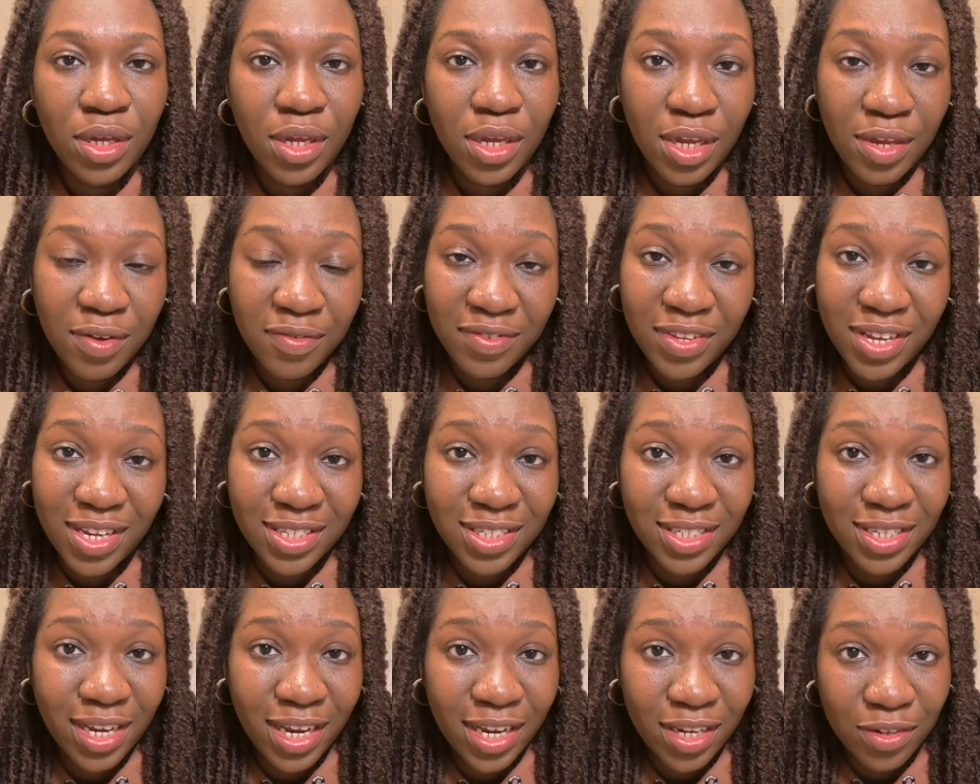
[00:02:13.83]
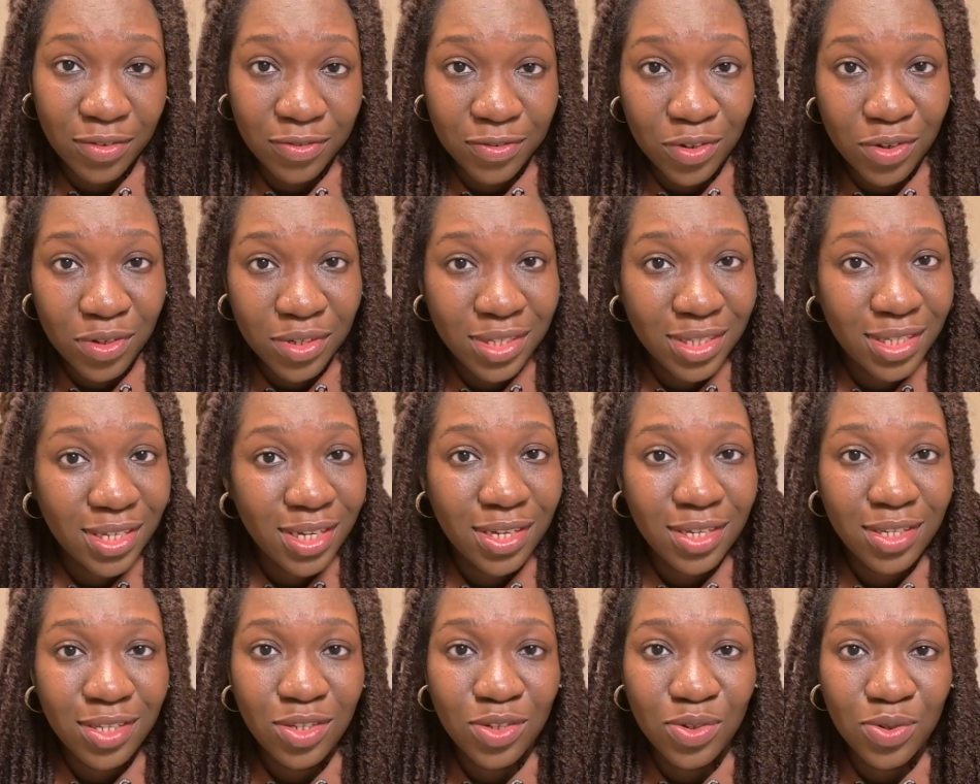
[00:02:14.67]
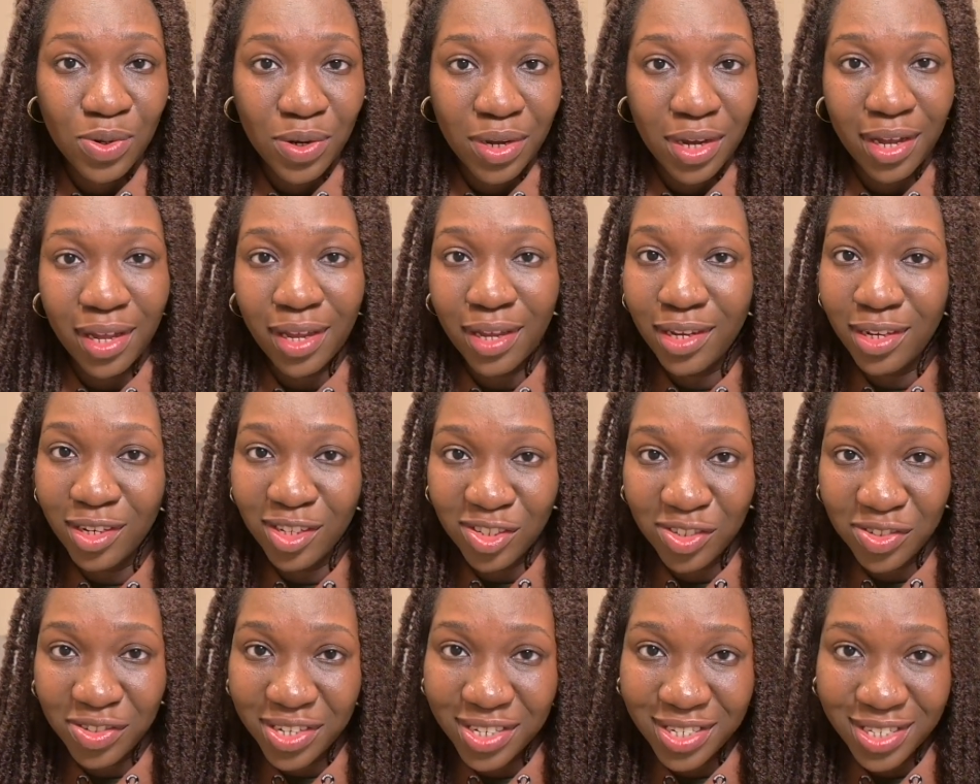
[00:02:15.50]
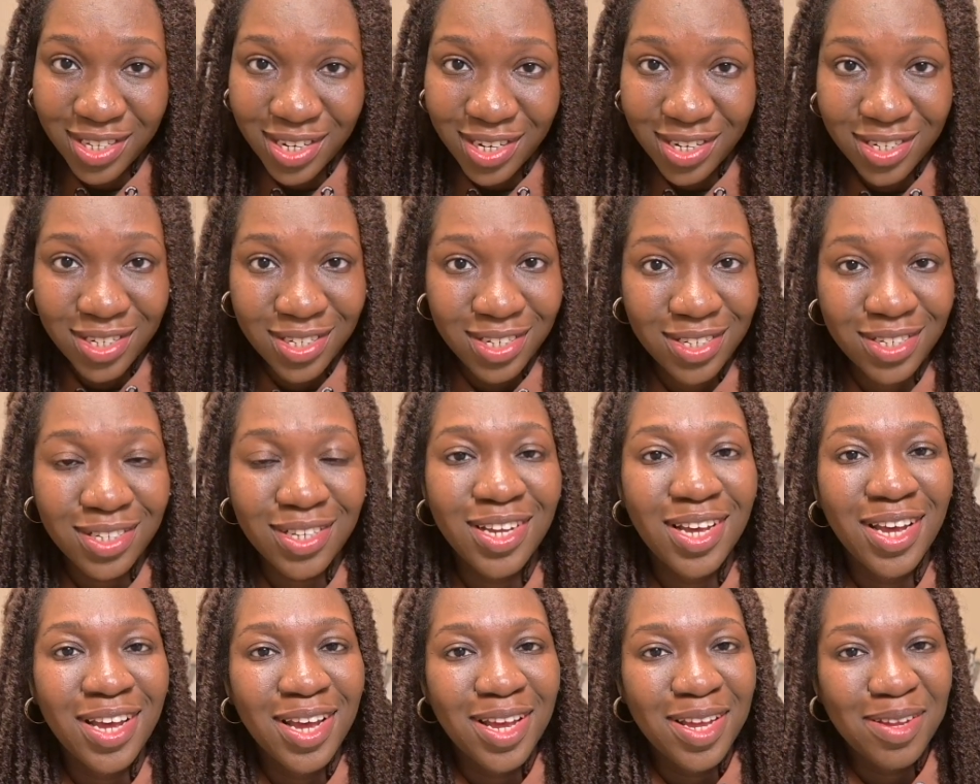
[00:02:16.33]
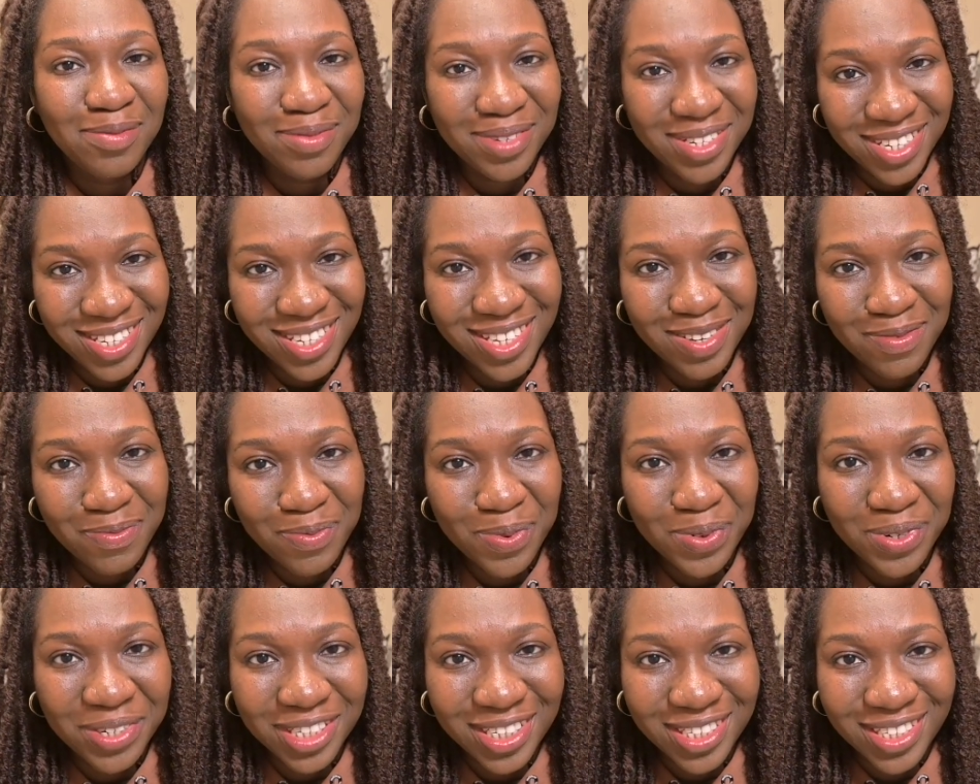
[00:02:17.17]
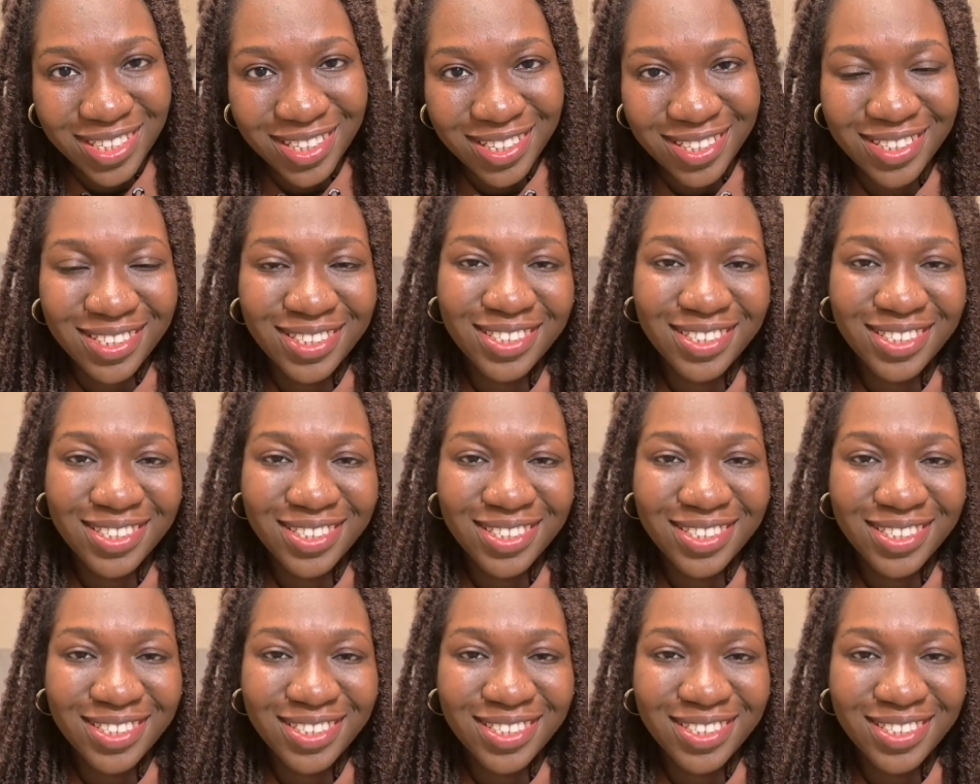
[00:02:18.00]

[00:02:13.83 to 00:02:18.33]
if that's the kind of content you are interested in, please keep watching.